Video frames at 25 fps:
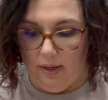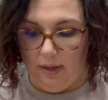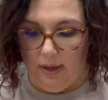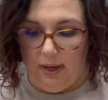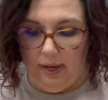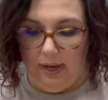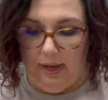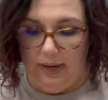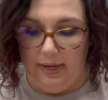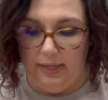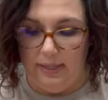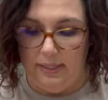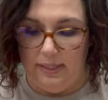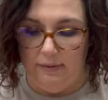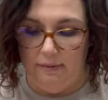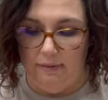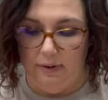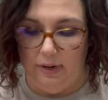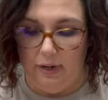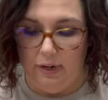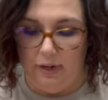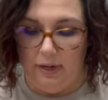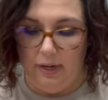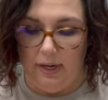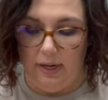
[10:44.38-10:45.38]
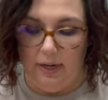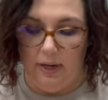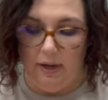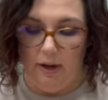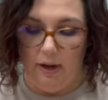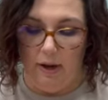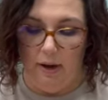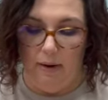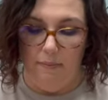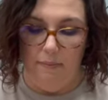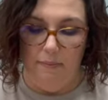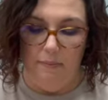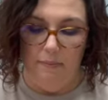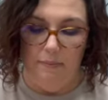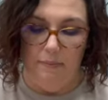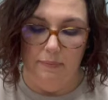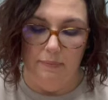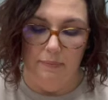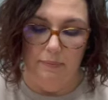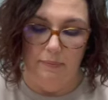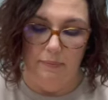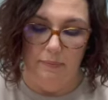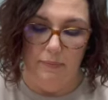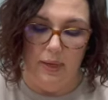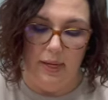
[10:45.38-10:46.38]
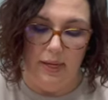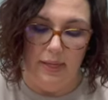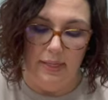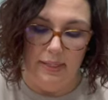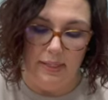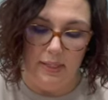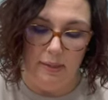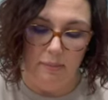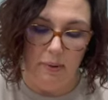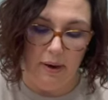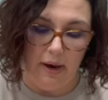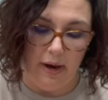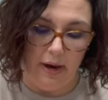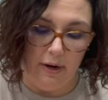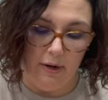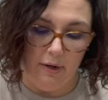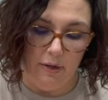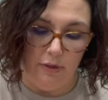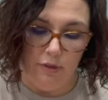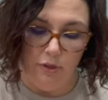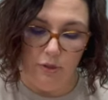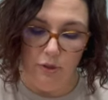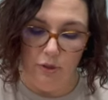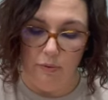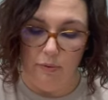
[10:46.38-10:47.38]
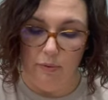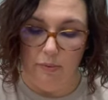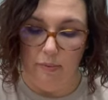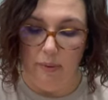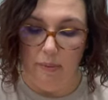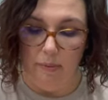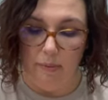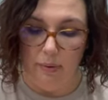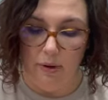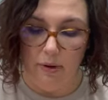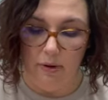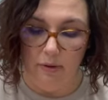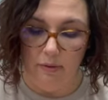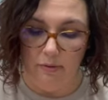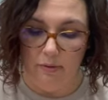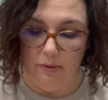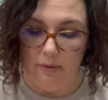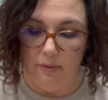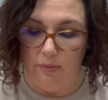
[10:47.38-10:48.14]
And it's a very easy pattern to remember